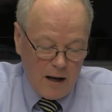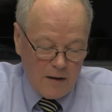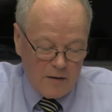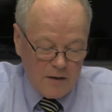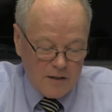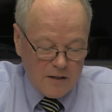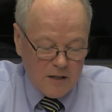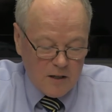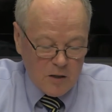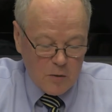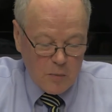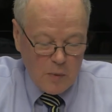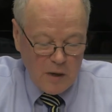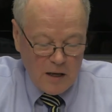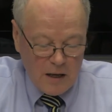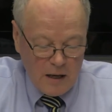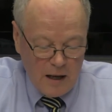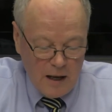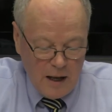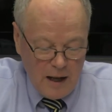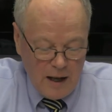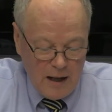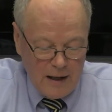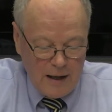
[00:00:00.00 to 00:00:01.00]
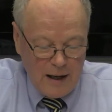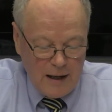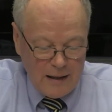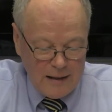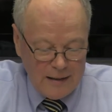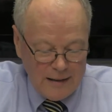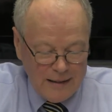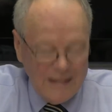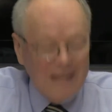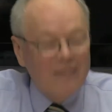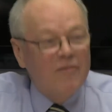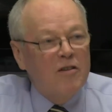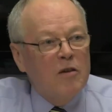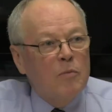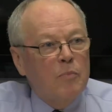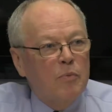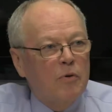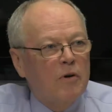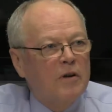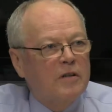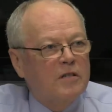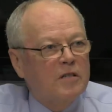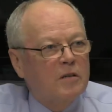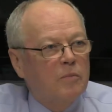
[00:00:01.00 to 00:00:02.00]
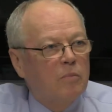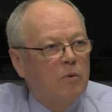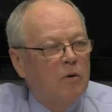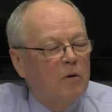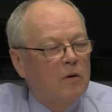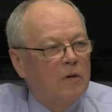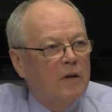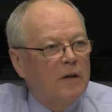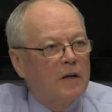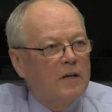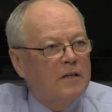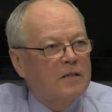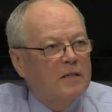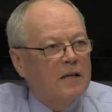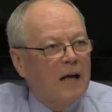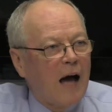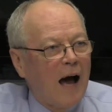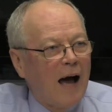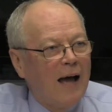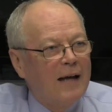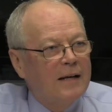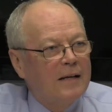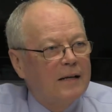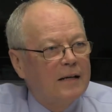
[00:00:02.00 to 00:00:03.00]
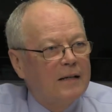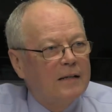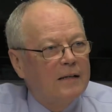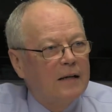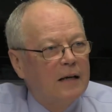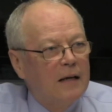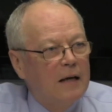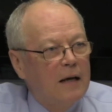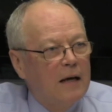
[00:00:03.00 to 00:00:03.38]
This has been a living principle that has guided